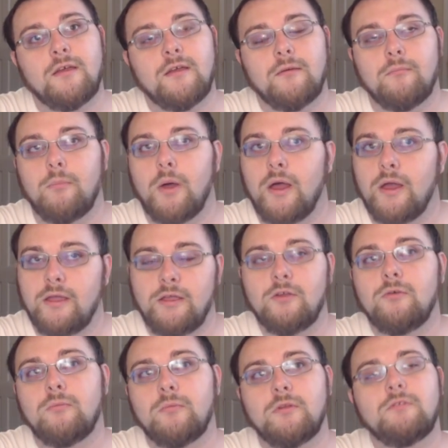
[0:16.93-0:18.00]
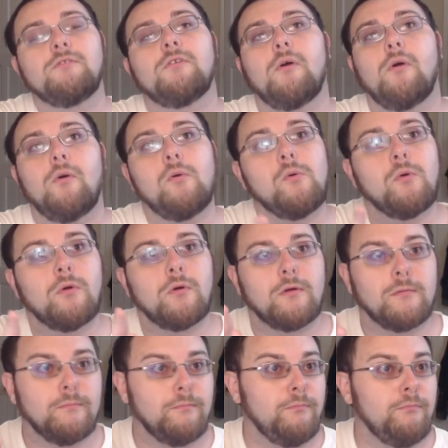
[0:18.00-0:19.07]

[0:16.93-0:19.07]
by humans, or